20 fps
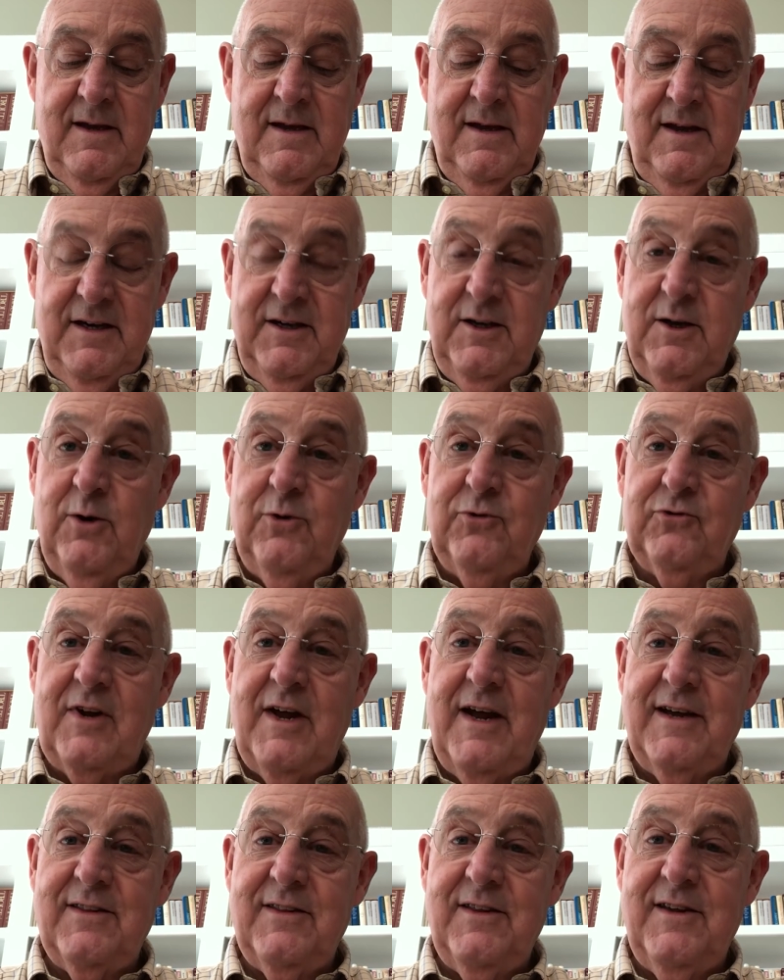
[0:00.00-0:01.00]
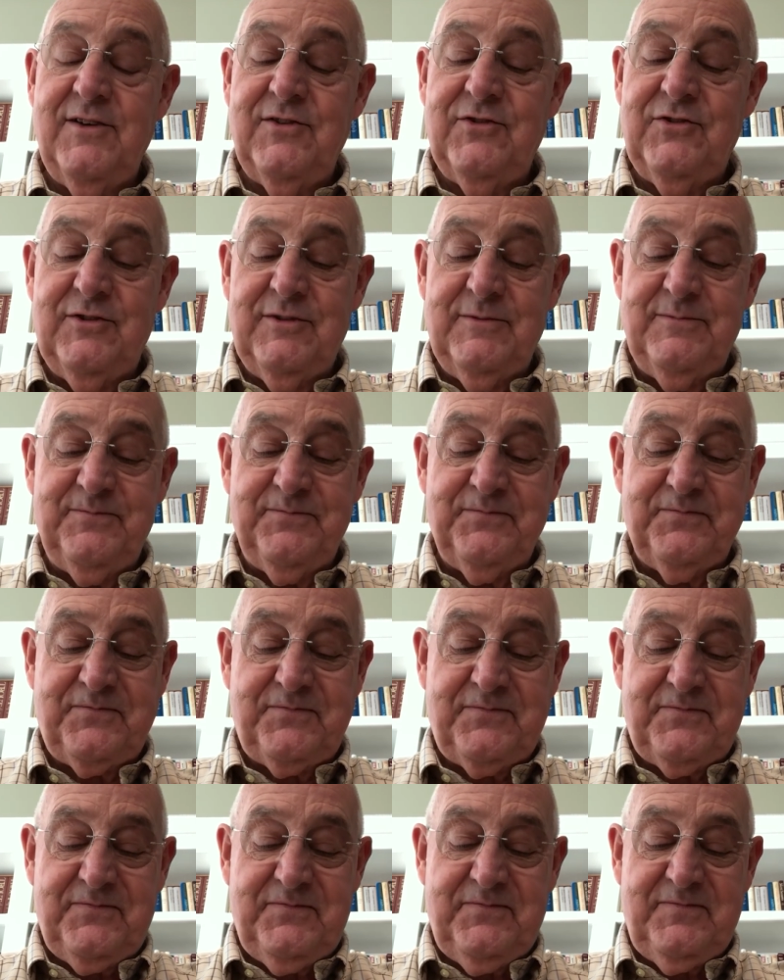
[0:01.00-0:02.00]
It goes like this.
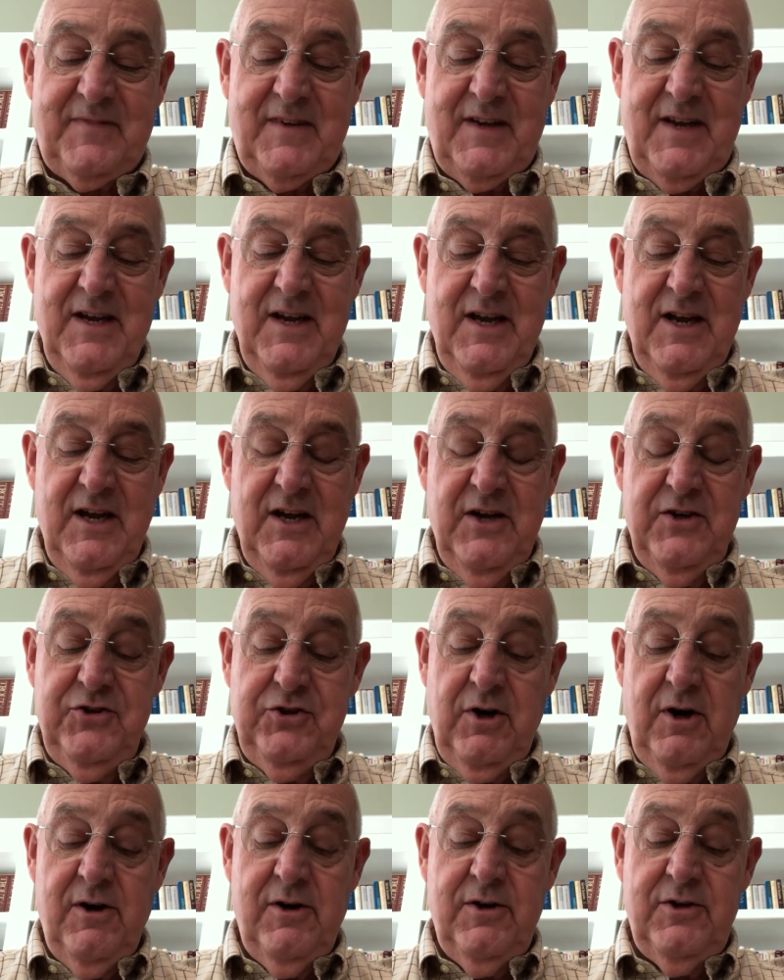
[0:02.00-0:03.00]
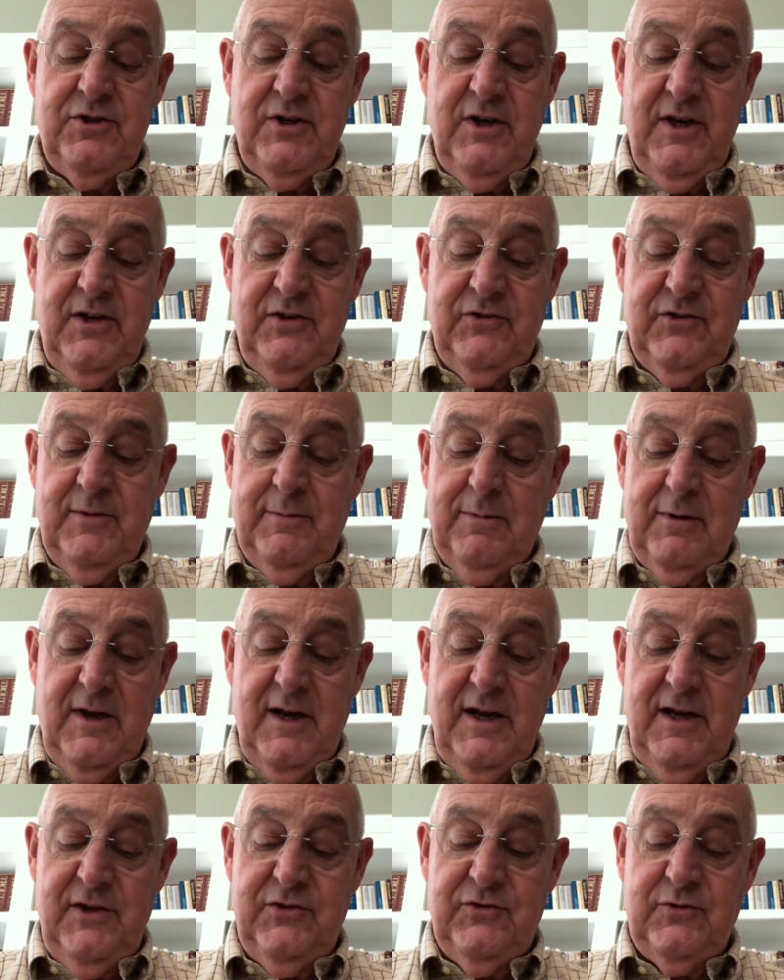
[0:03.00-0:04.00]
Church is the
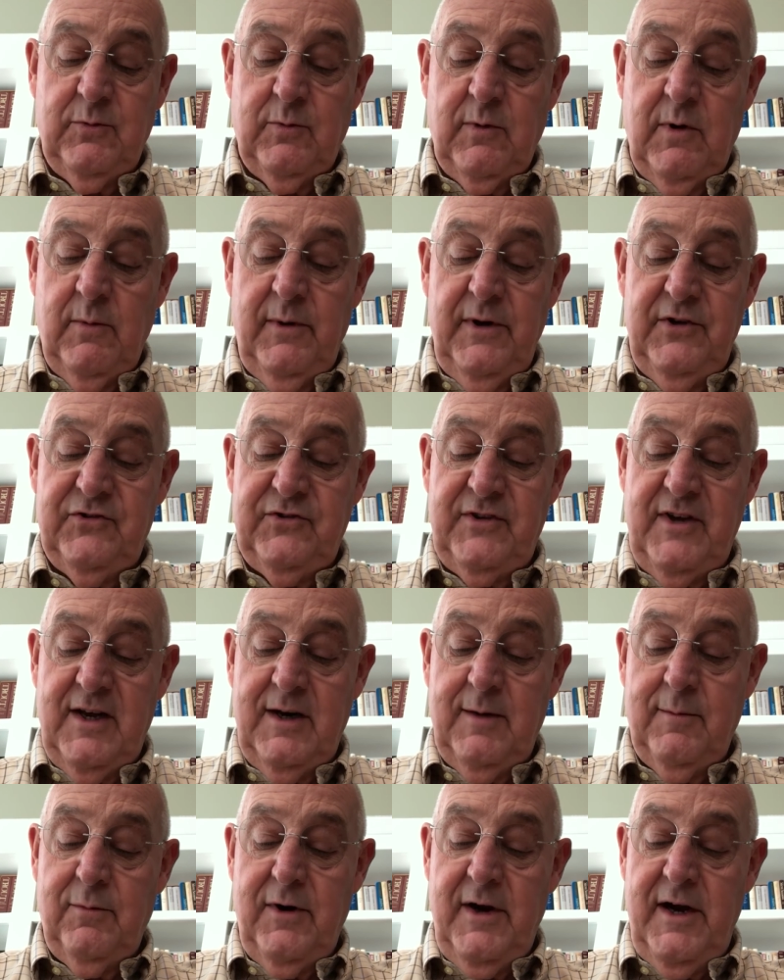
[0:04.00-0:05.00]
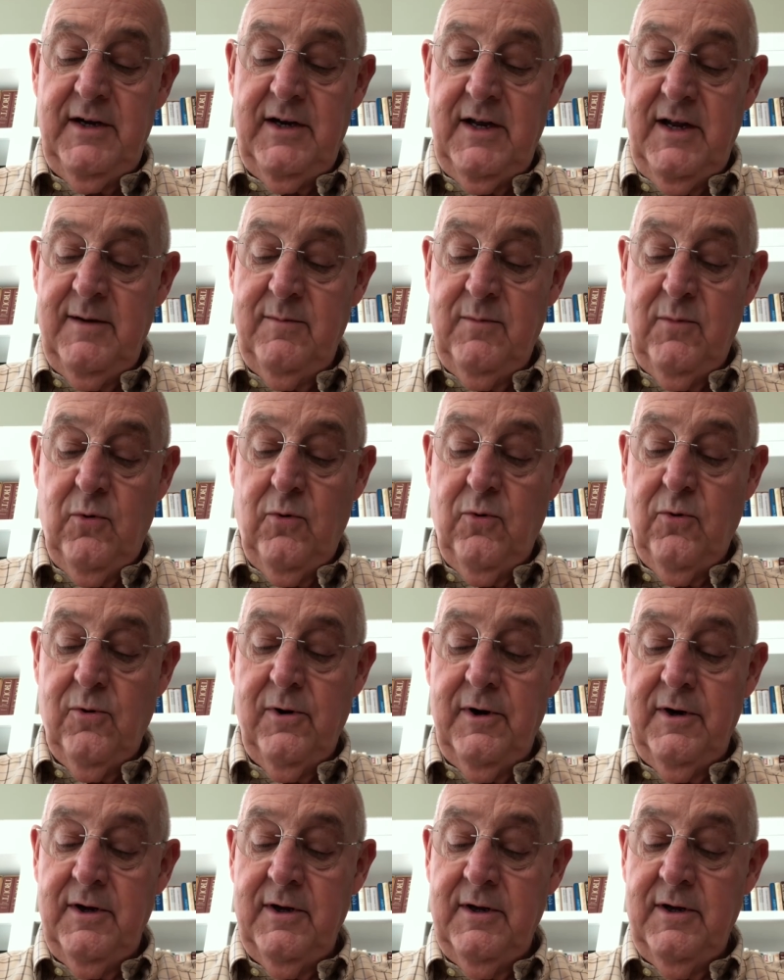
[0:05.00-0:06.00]
place where we celebrate and
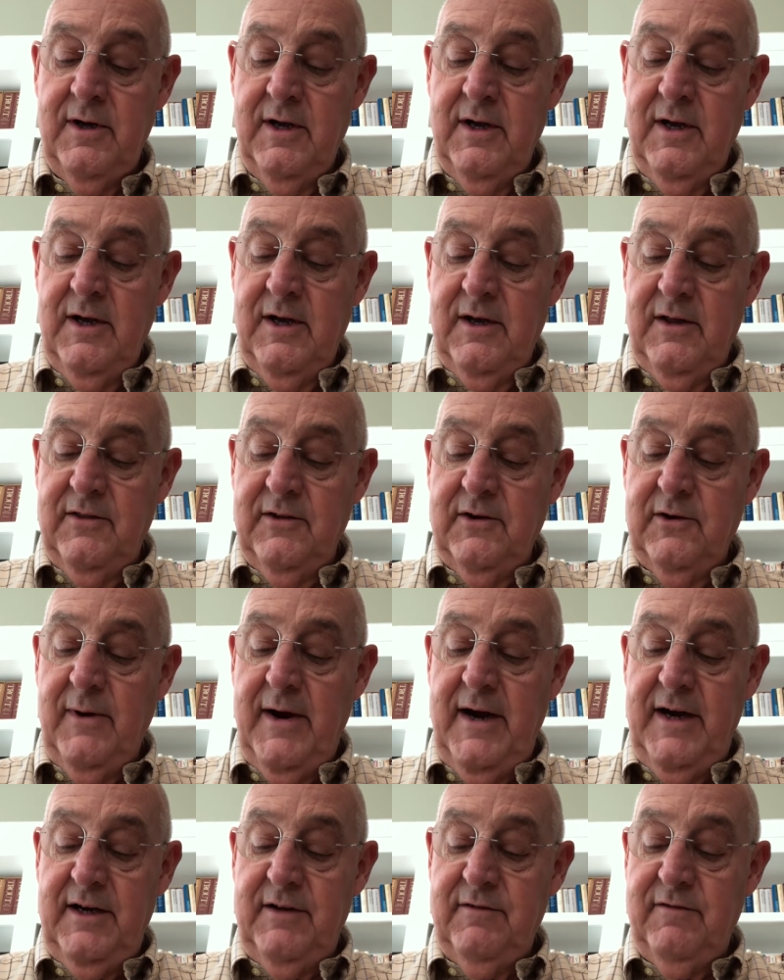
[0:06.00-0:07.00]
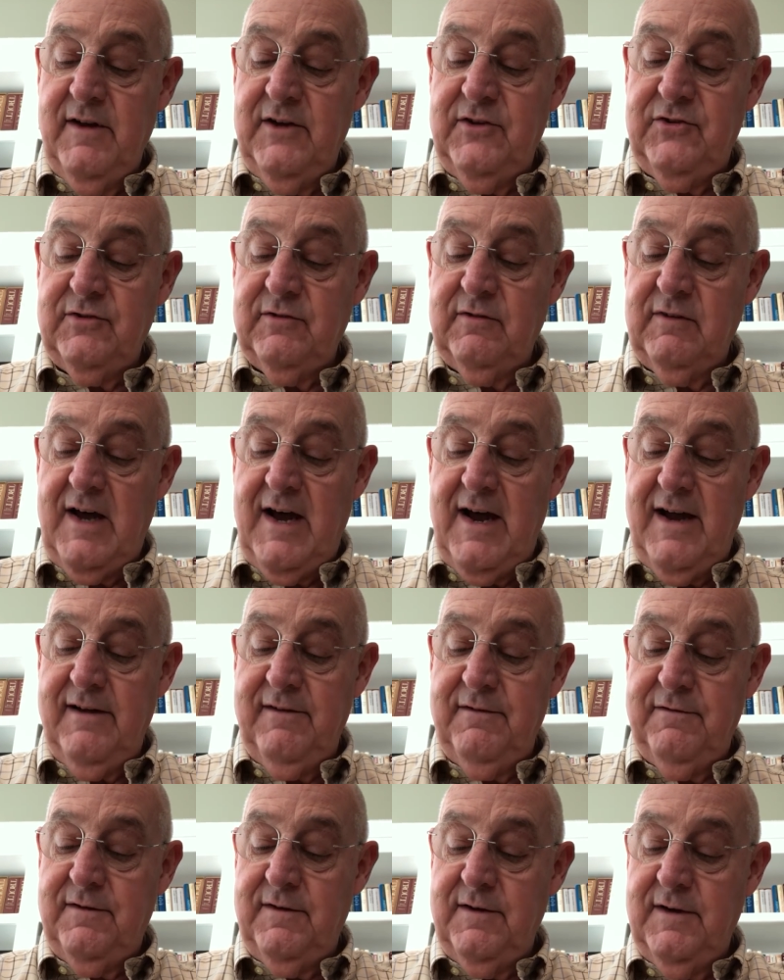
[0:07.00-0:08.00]
mourn the great events of
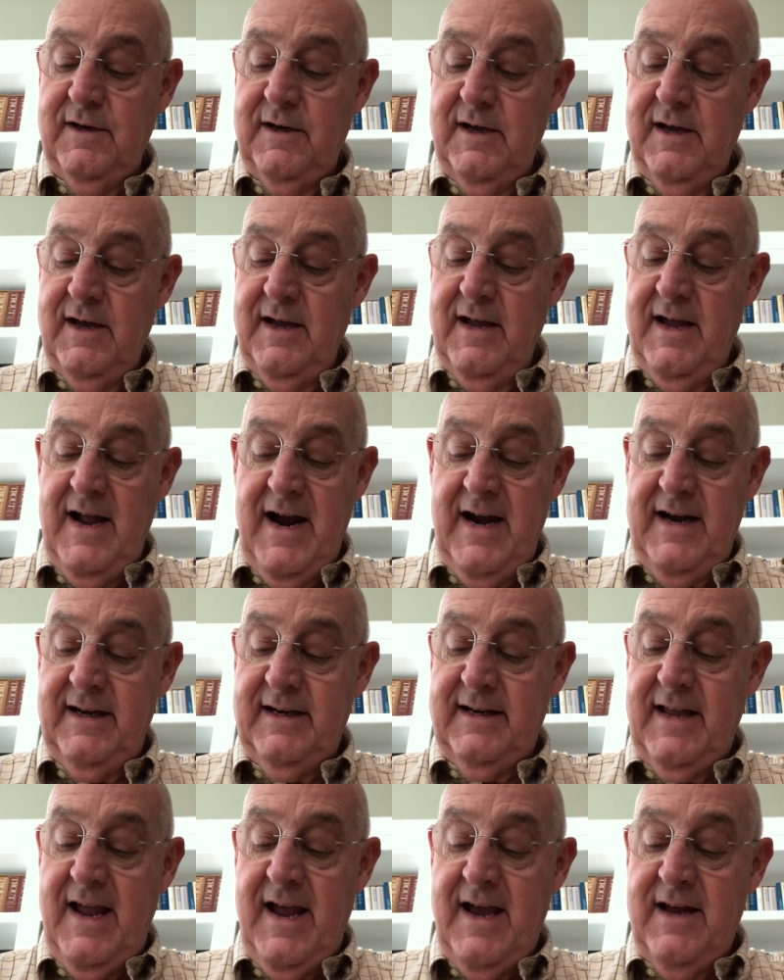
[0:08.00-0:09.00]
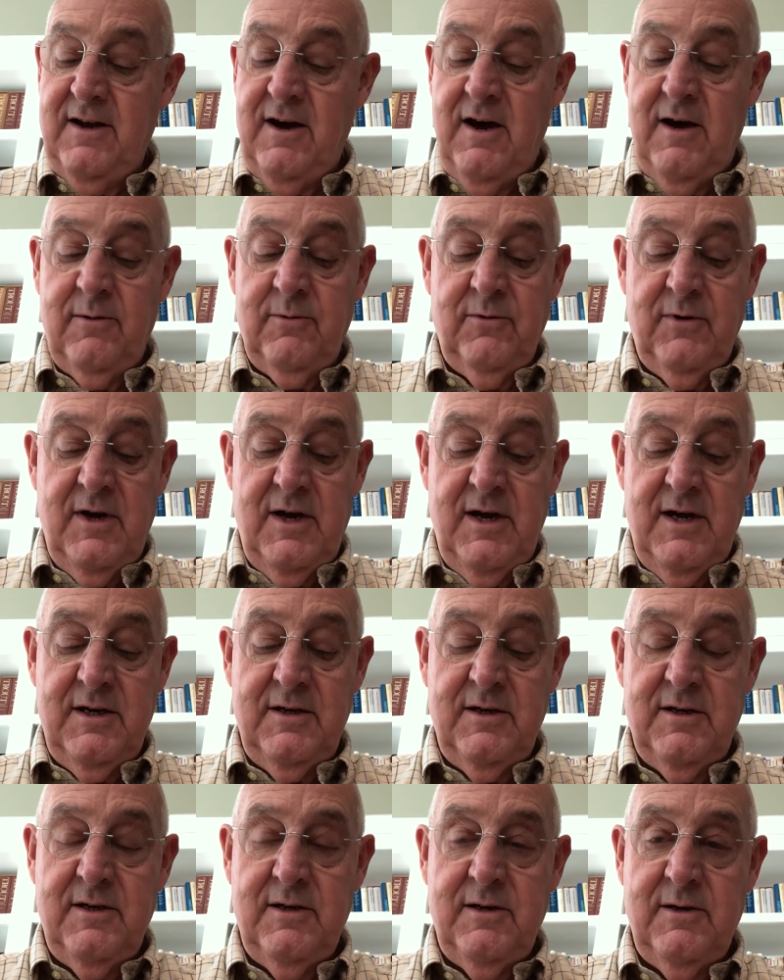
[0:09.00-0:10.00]
life, and it cannot
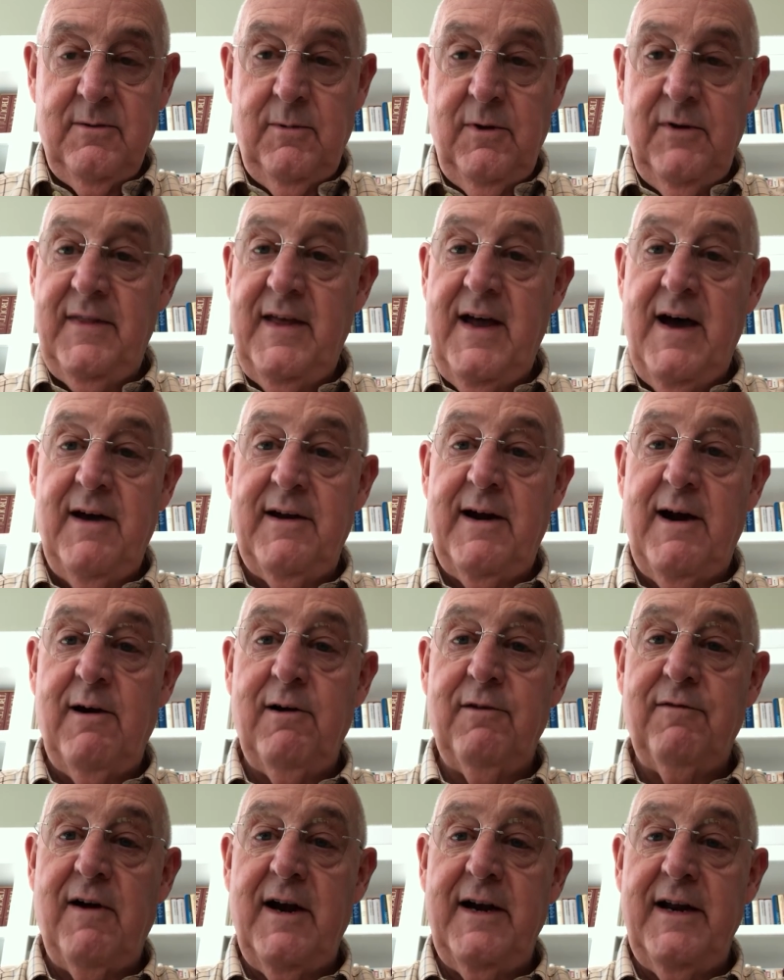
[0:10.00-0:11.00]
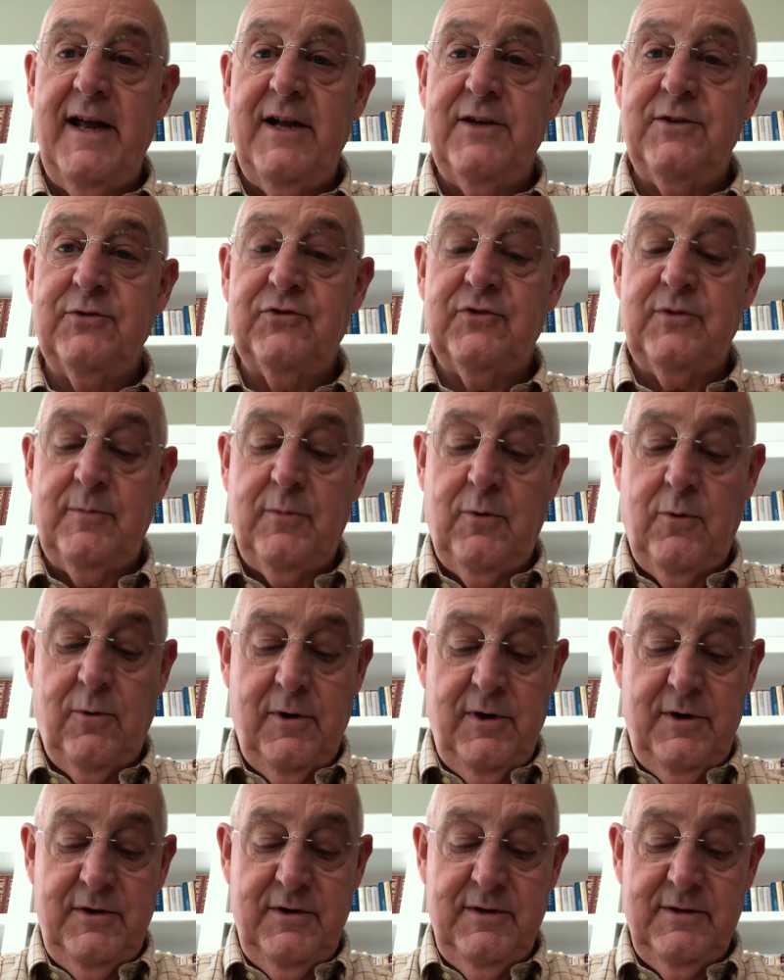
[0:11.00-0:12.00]
run without our financial
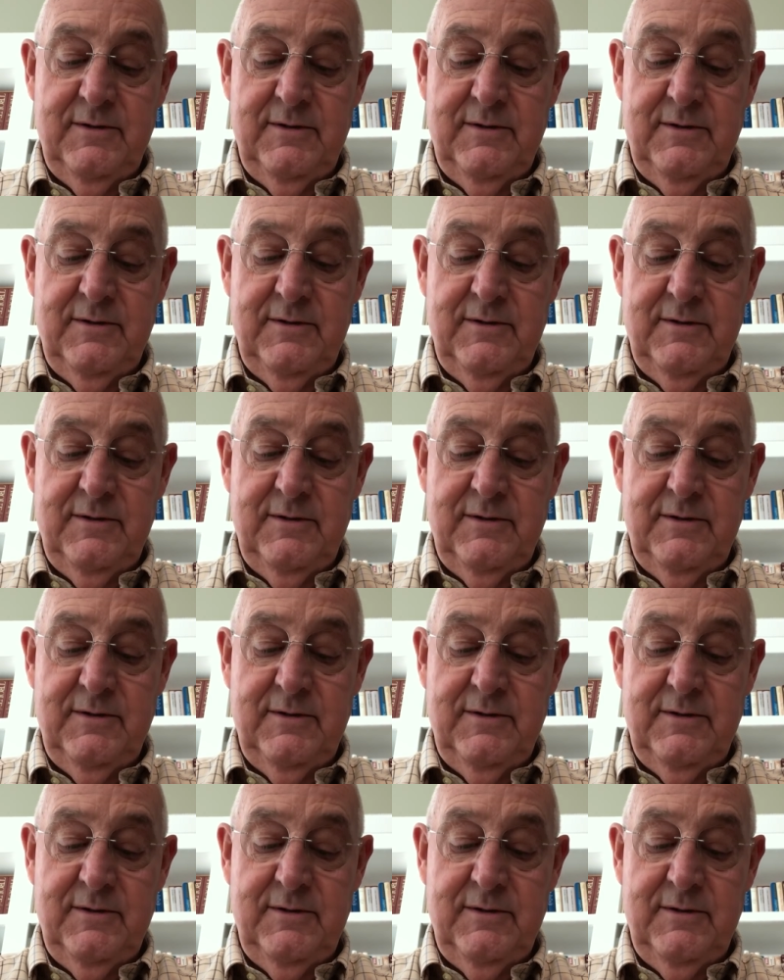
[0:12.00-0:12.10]
support.